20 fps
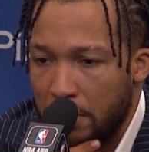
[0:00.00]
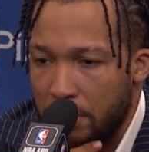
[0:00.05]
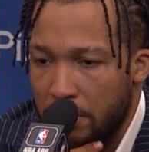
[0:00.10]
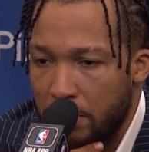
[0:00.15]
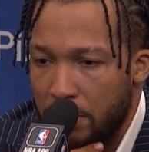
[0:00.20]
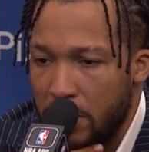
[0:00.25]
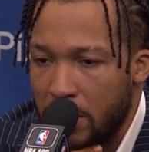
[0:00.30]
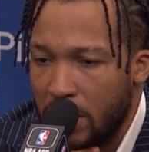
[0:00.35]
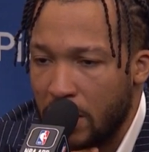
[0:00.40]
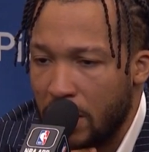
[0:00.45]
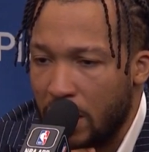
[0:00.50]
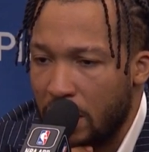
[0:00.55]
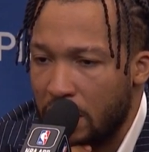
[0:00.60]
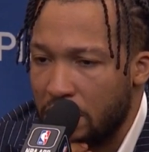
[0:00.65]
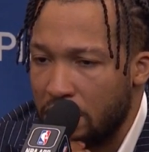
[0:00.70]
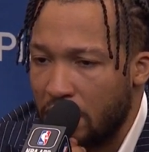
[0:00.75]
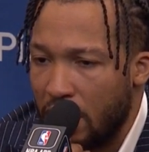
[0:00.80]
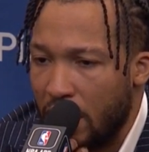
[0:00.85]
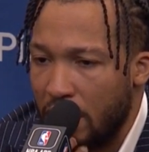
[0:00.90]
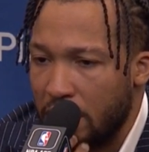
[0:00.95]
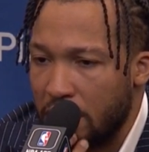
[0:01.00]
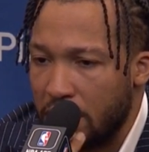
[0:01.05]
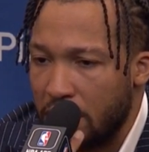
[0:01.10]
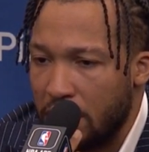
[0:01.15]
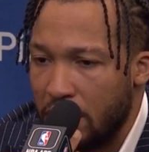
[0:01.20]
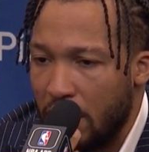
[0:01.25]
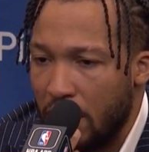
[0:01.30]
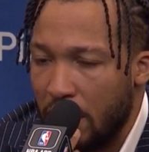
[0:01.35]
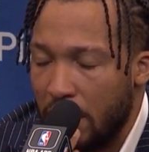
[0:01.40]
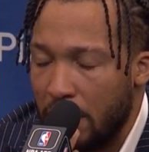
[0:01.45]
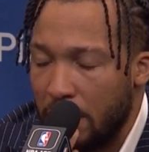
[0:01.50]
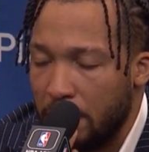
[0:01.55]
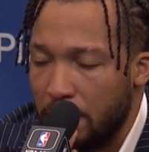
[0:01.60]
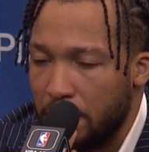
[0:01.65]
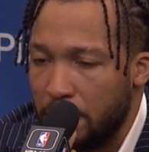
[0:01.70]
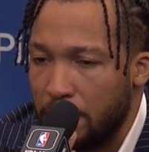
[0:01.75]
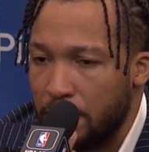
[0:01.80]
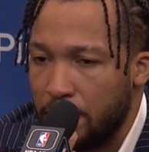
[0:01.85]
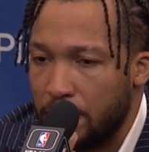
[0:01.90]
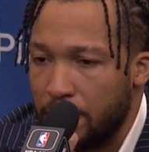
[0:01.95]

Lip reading: missed a lot of shots, and